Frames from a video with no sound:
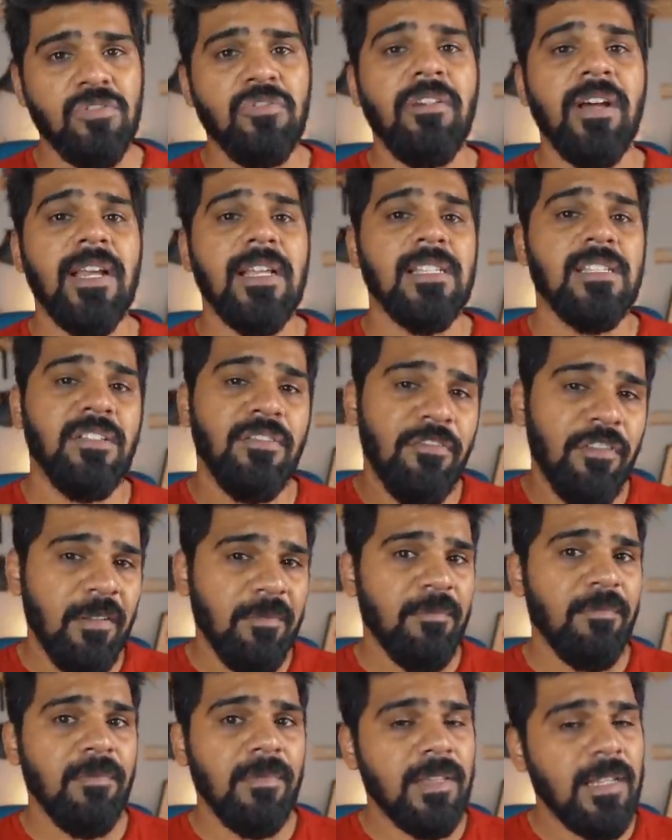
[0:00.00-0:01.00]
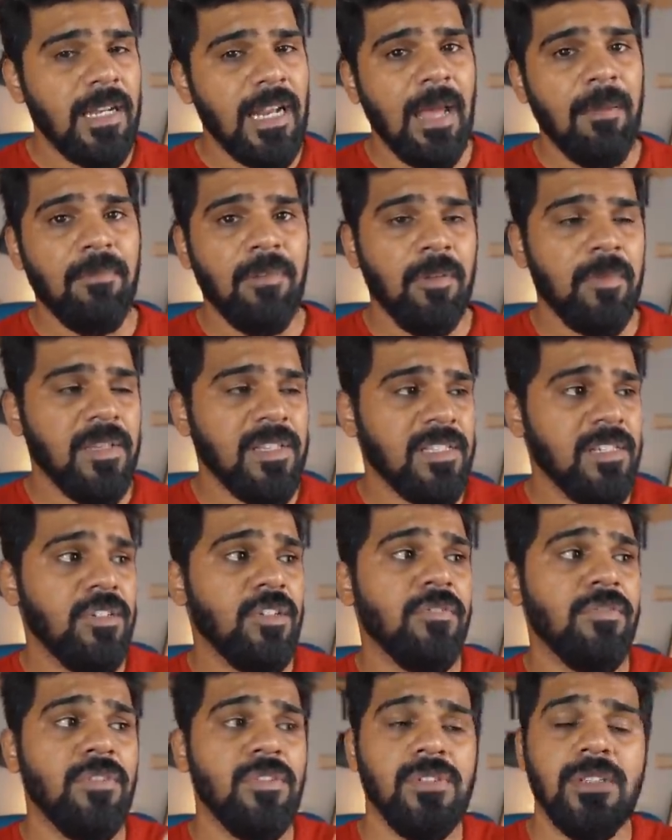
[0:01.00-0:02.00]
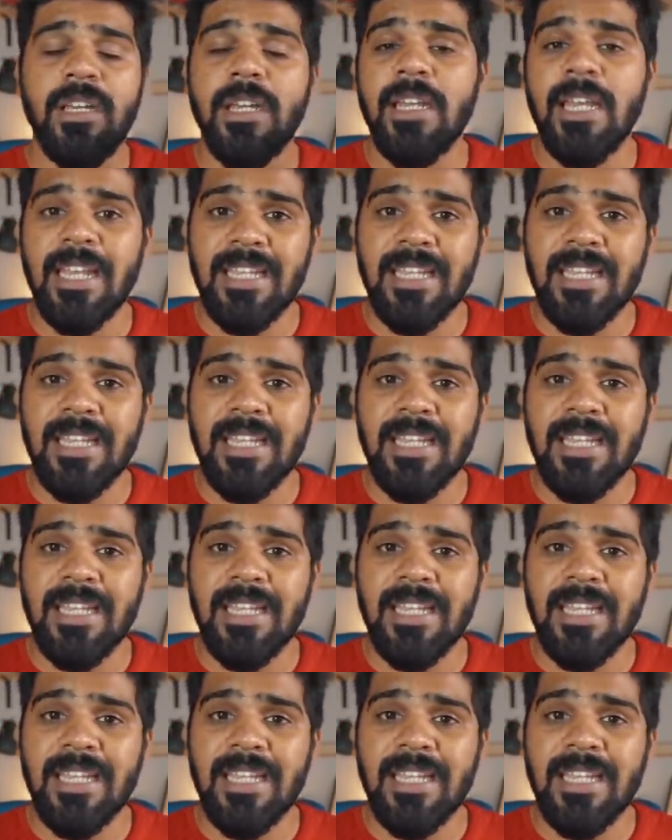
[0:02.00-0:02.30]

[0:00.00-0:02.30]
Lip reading: files from the laptop instead of using an